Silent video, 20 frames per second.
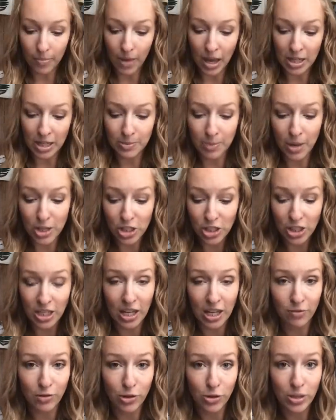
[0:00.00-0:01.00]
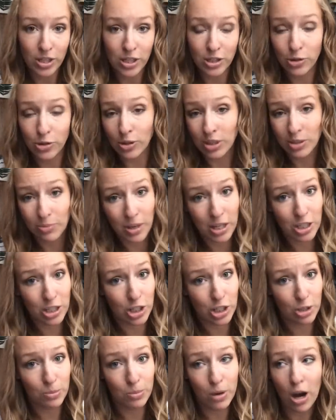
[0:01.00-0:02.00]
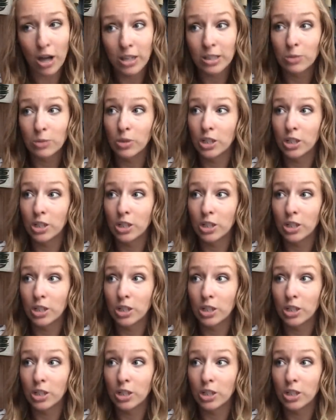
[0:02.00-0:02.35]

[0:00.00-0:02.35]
especially if you need to explain to your boss